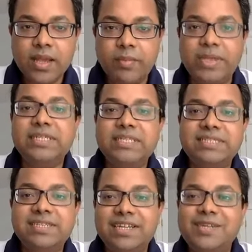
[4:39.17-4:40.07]
My journey
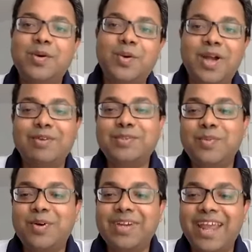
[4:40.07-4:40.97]
started, I was
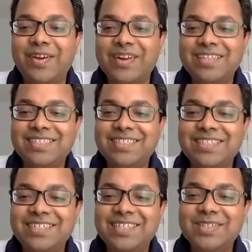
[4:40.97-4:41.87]
born and raised
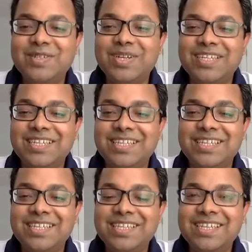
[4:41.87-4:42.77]

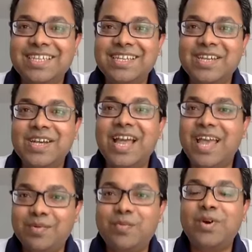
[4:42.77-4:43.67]
and
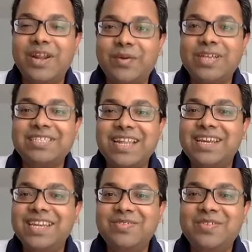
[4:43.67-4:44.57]

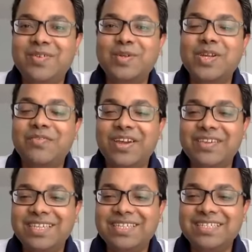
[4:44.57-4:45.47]
lived for 25
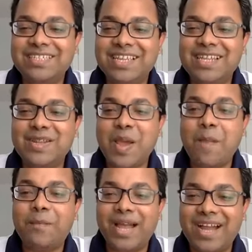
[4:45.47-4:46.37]
years in
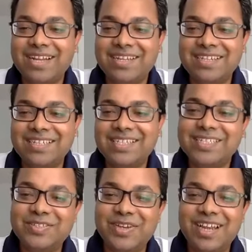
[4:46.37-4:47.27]
Payagala,
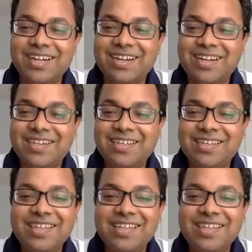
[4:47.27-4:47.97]
Sri Lanka.